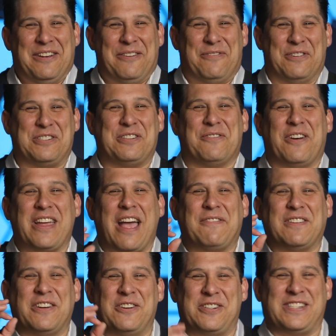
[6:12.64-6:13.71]
First of all, you have
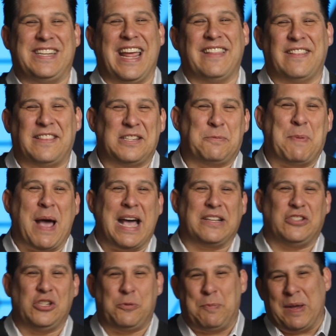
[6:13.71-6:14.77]
to understand that this
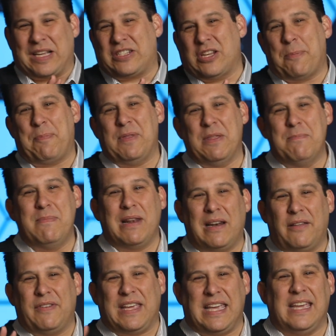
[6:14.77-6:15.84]
passage picks up in the
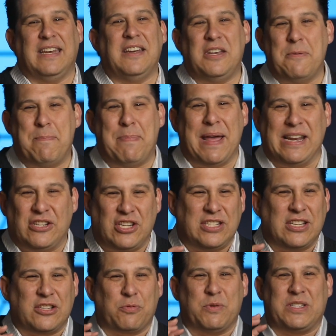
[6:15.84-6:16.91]
middle of a heated debate.
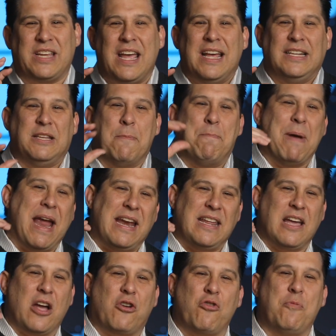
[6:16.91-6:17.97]
Jesus was
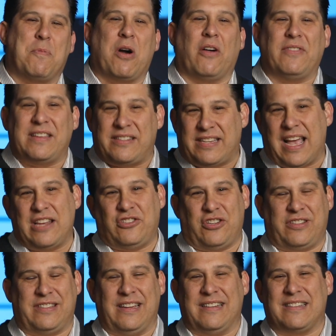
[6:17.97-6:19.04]
debating a group called the
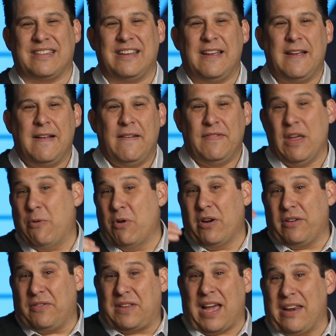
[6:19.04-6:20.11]
Sadducees, they were
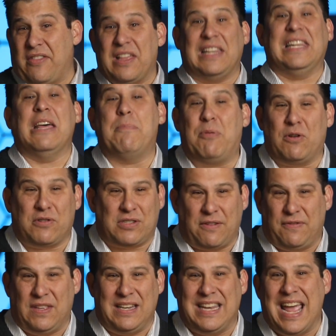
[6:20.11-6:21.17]
kind of the liberals
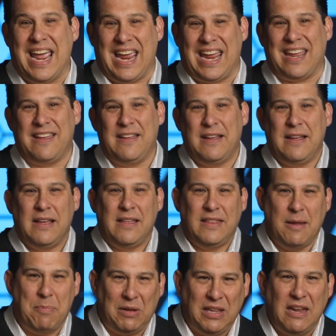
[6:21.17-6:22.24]
of the day. They
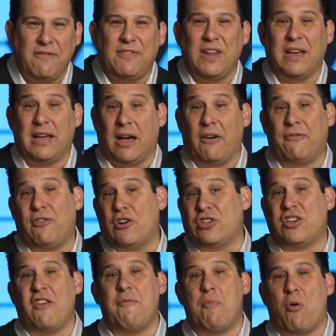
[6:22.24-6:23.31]
believed a, a
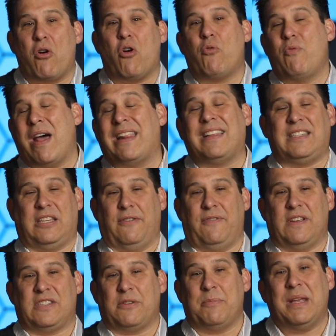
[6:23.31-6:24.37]
version of moral
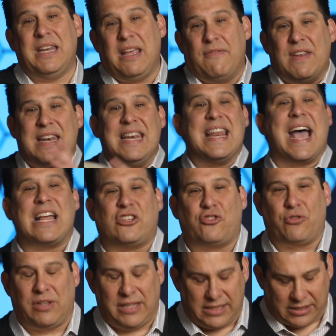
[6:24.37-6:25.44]
relativism and even
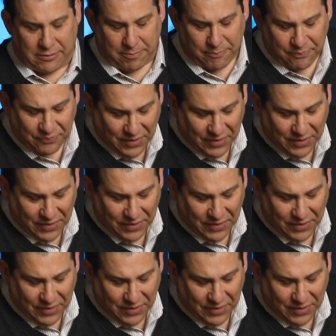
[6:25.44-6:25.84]
naturalism.